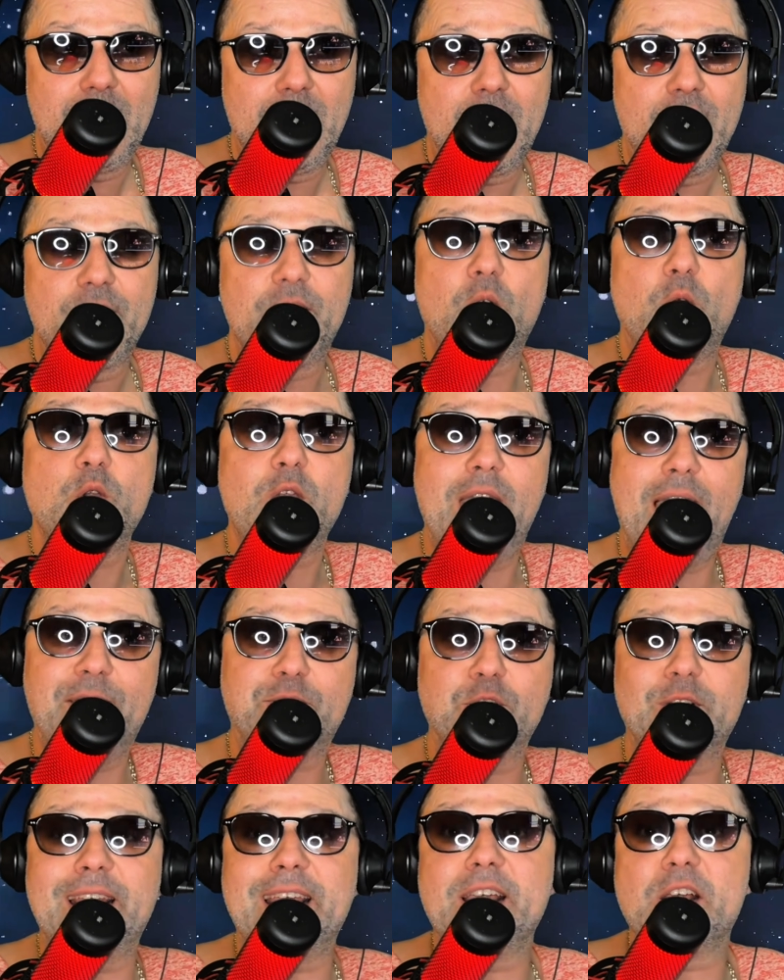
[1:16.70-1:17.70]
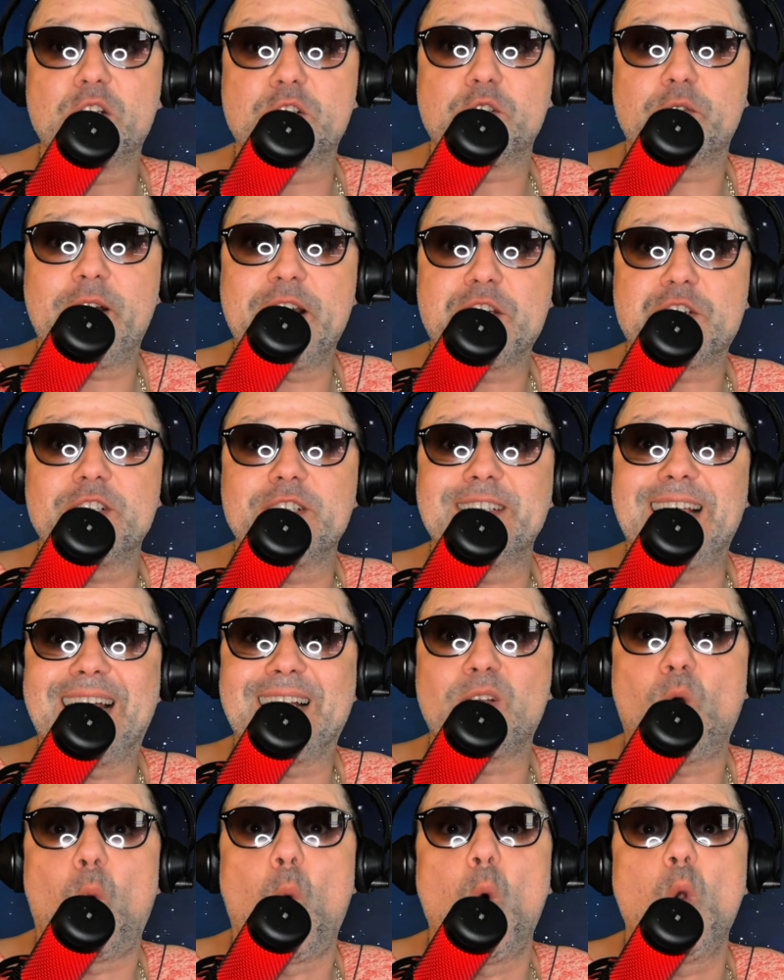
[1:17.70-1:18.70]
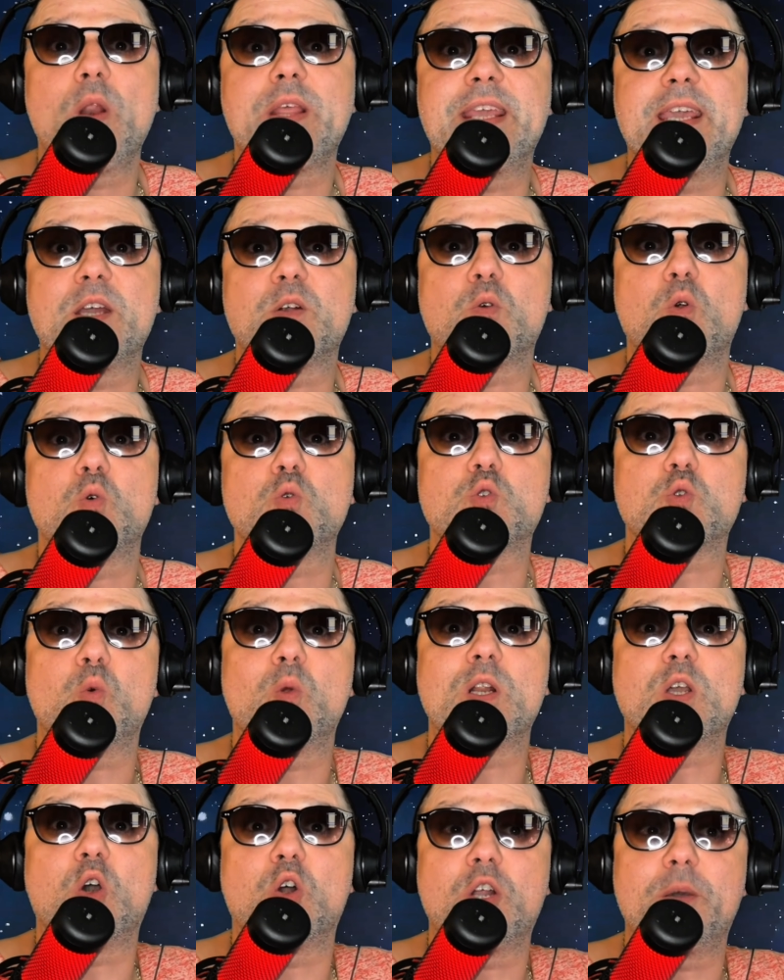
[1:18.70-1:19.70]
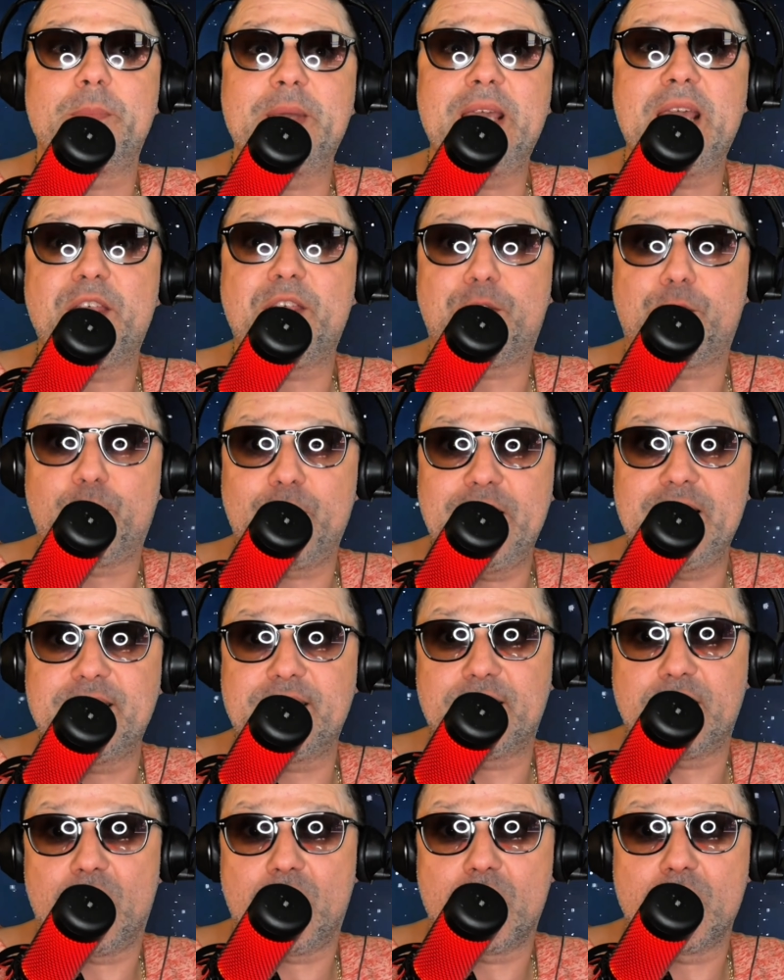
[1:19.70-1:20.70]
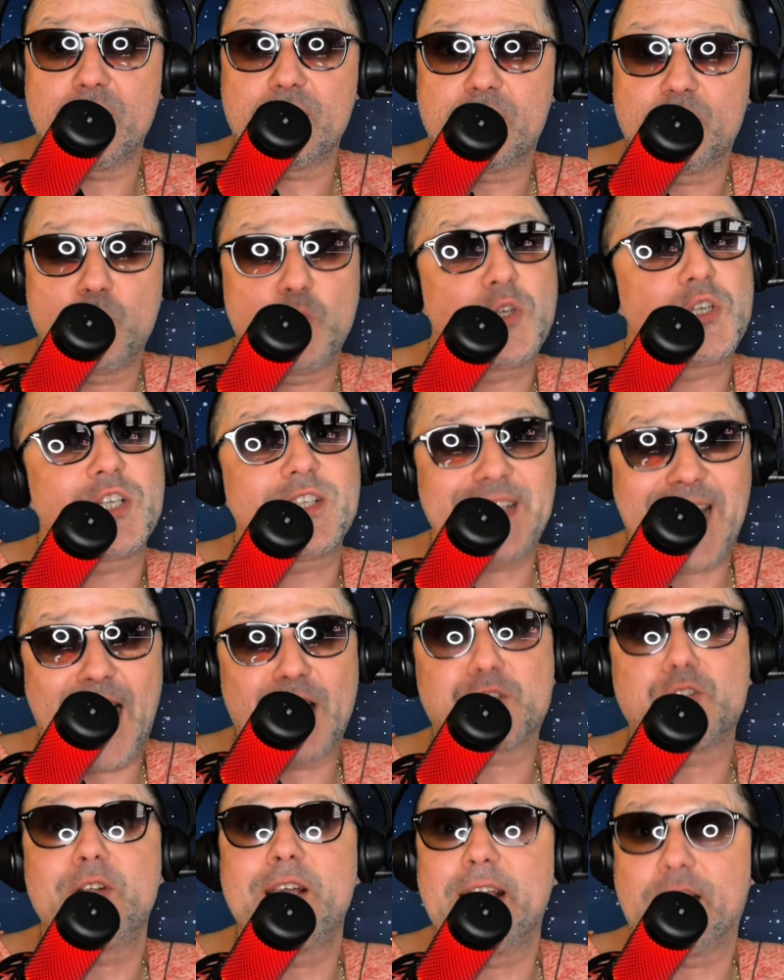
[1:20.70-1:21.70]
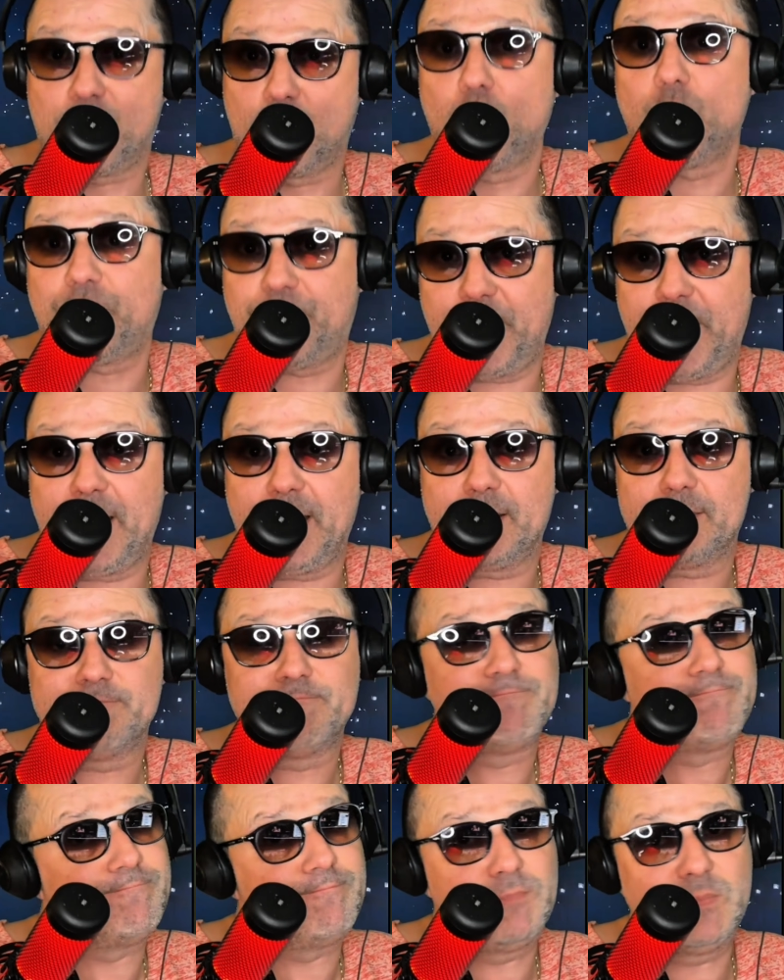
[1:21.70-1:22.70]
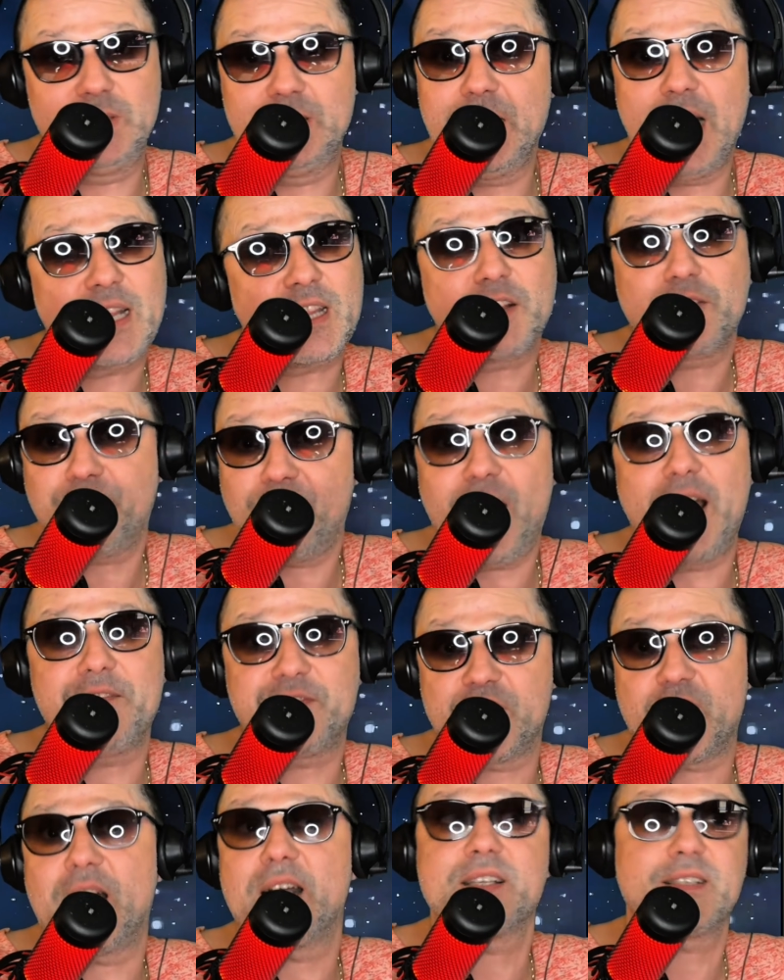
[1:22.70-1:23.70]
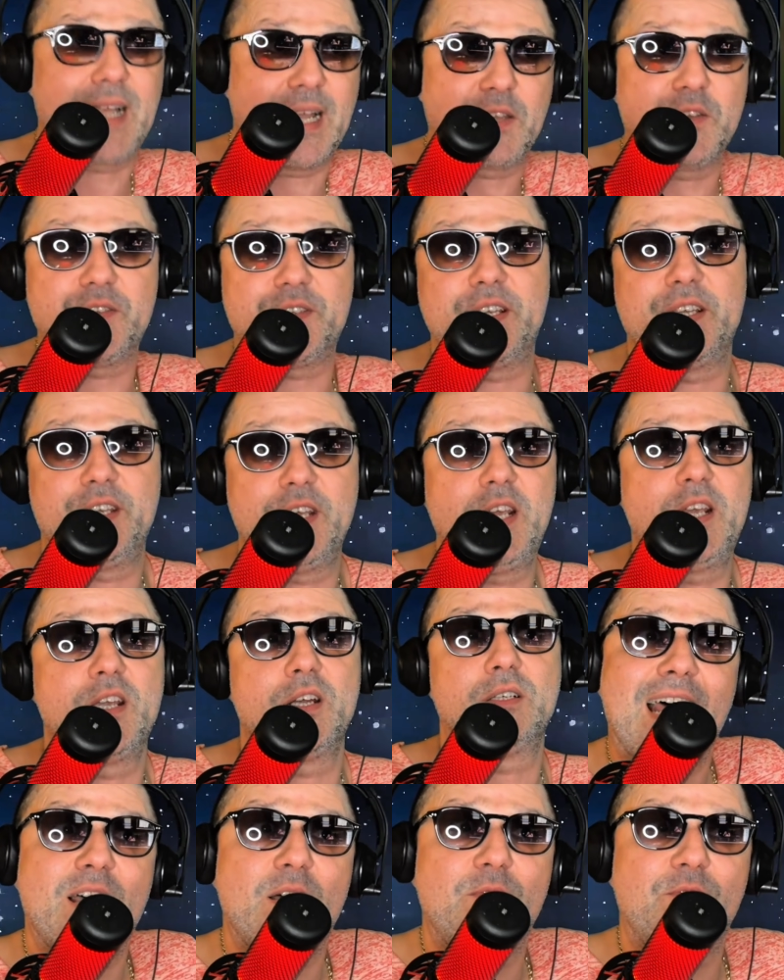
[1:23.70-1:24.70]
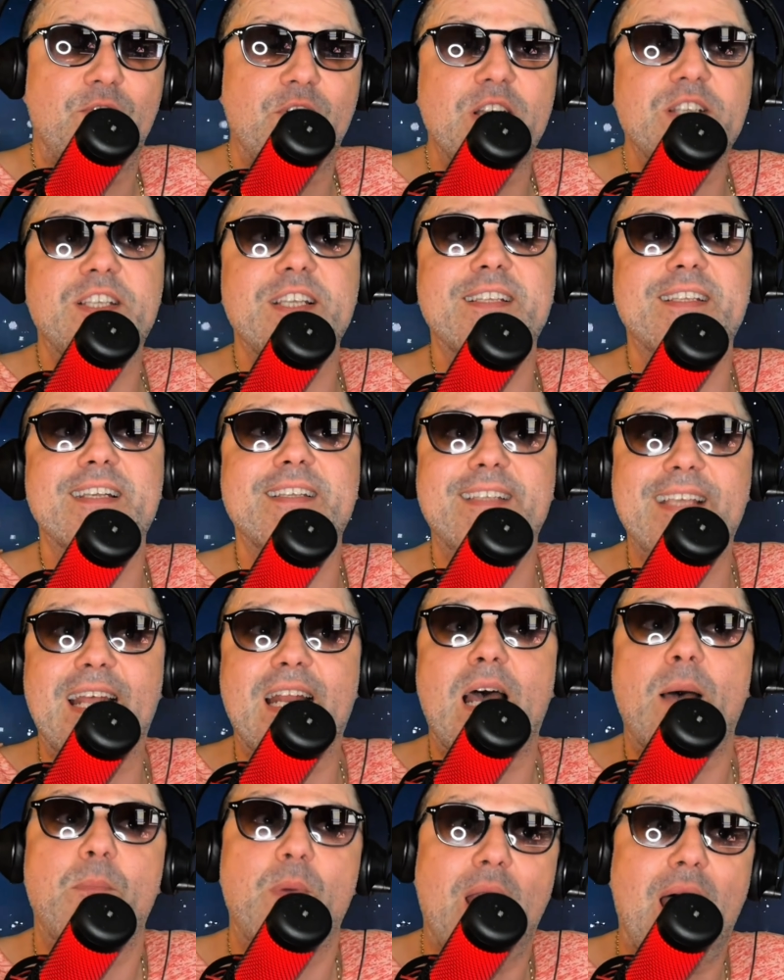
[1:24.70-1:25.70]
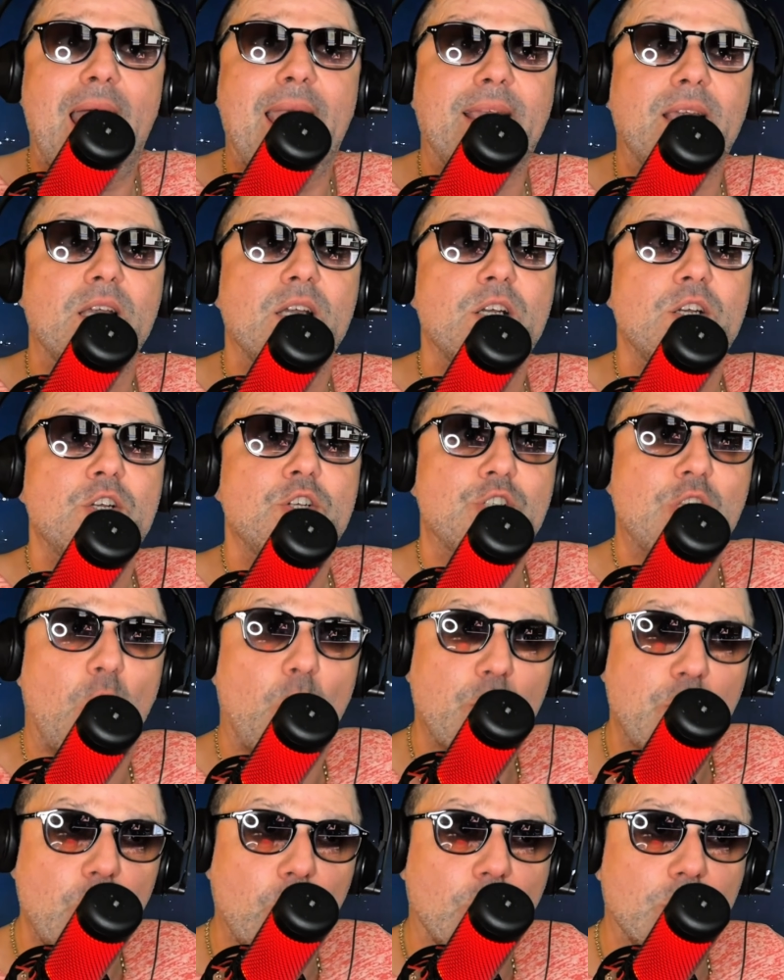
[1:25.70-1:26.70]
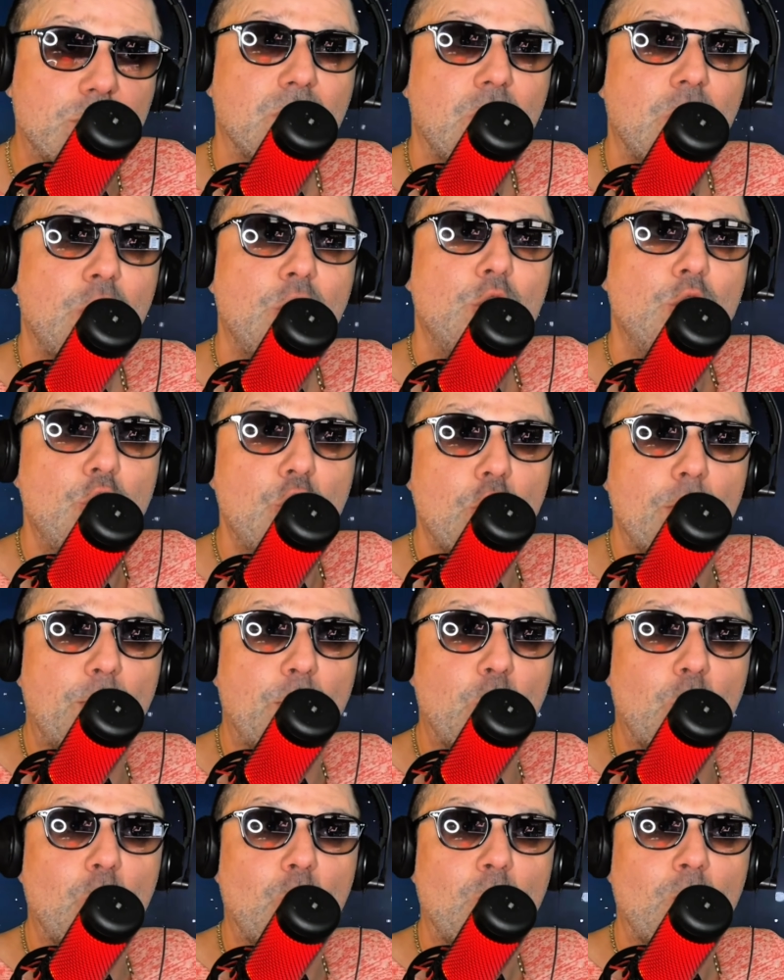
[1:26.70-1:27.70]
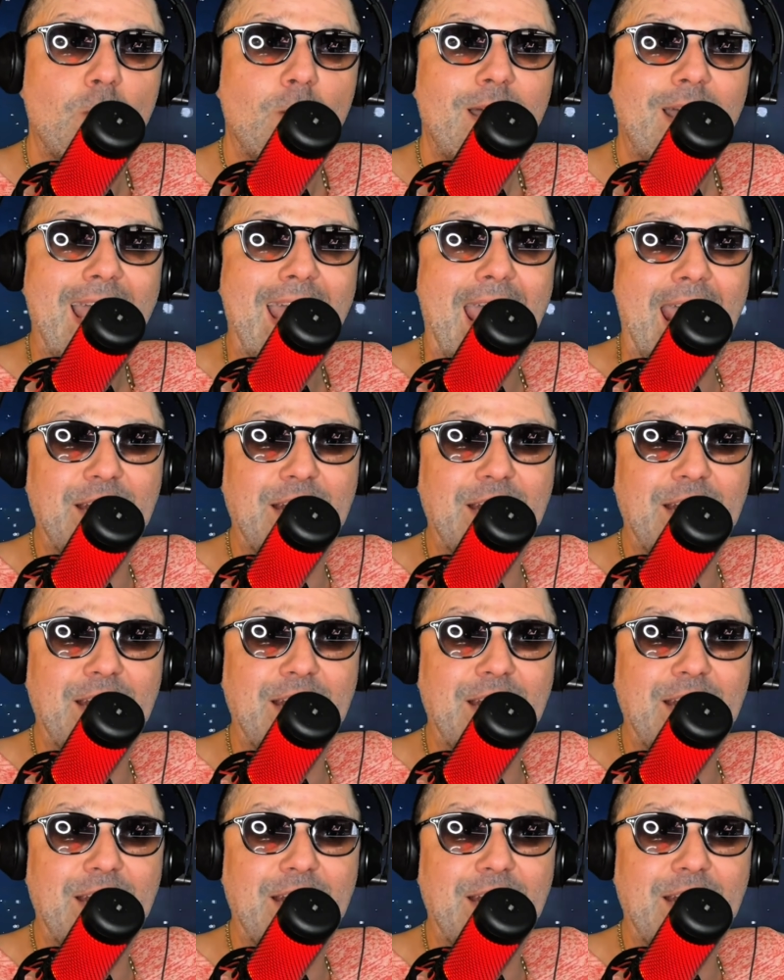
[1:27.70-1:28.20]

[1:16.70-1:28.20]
though you have to take in consideration that all heroes will gonna be at 3 stars, which is actually a good thing, not at 5 stars like you see here, versus a setup like Zhao Yun, Lubu and